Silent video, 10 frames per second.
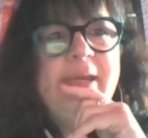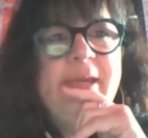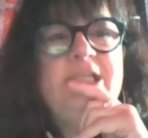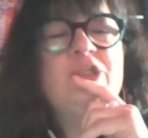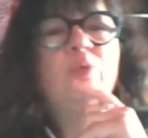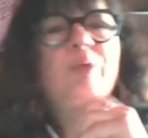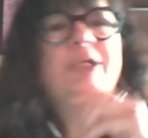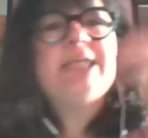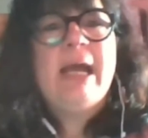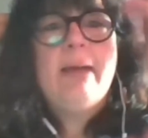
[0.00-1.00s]
based on
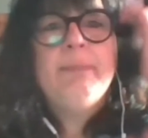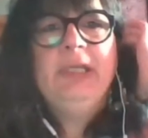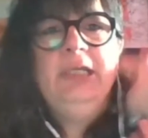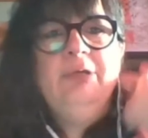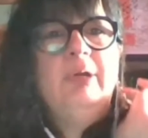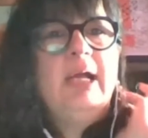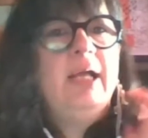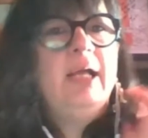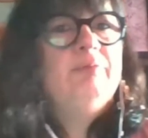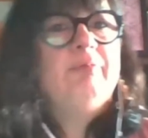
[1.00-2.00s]
what's happening
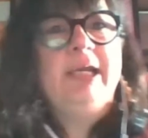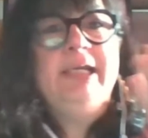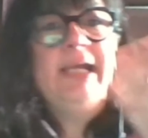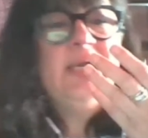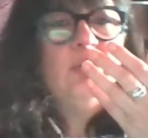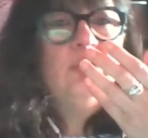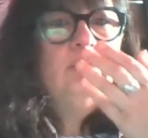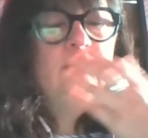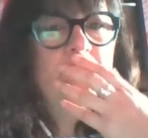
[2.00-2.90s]
right now?